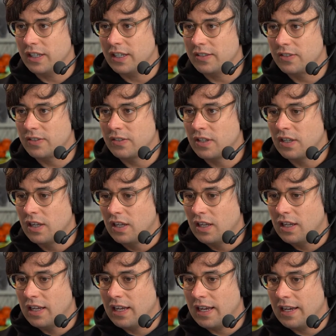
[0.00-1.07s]
It's
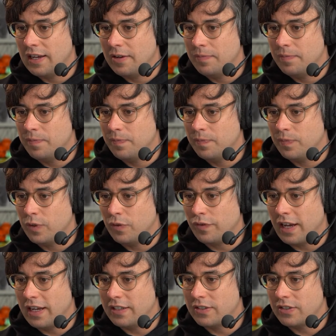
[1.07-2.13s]
you
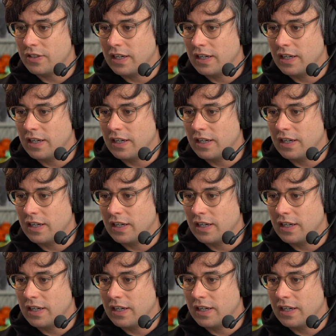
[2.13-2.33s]
find